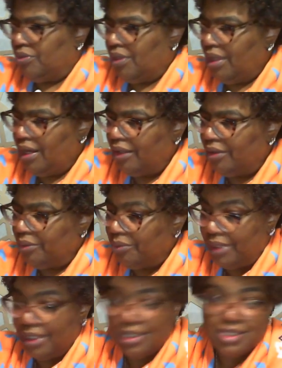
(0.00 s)
that out of the
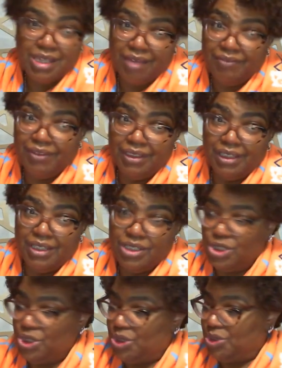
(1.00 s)
way, because I've done that
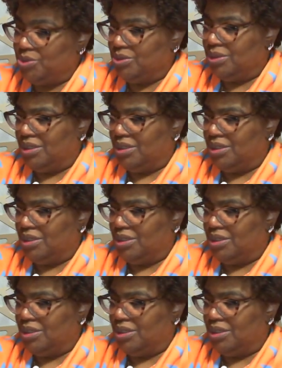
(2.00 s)
too.